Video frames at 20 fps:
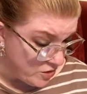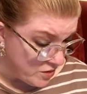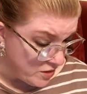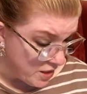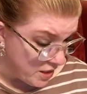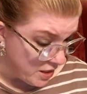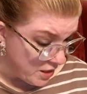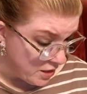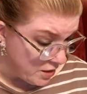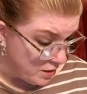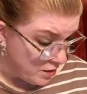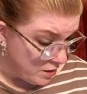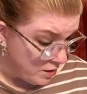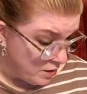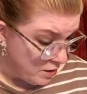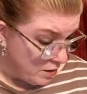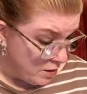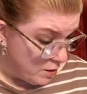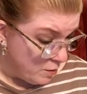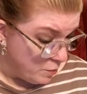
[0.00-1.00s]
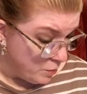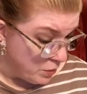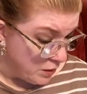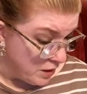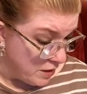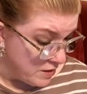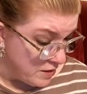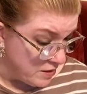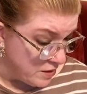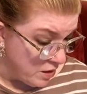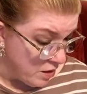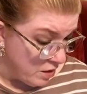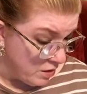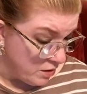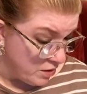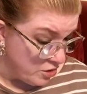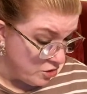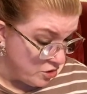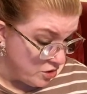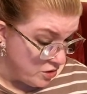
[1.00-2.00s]
your skin, plus
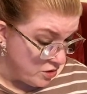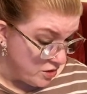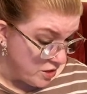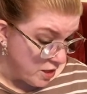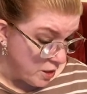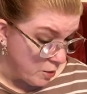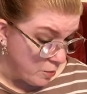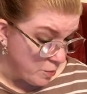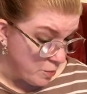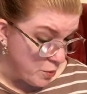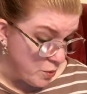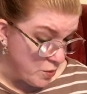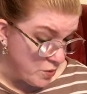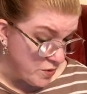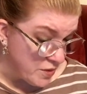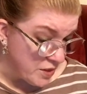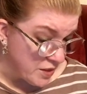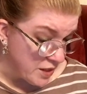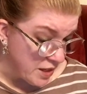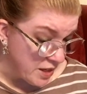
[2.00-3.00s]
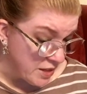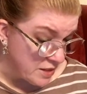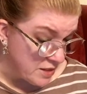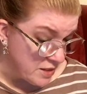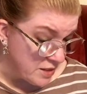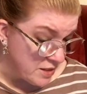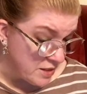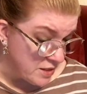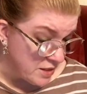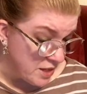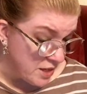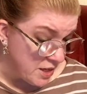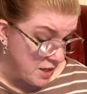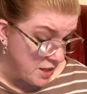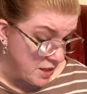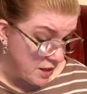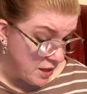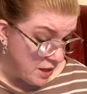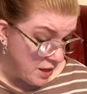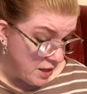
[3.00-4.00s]
collagen to help boost
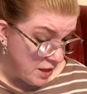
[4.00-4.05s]
elasticity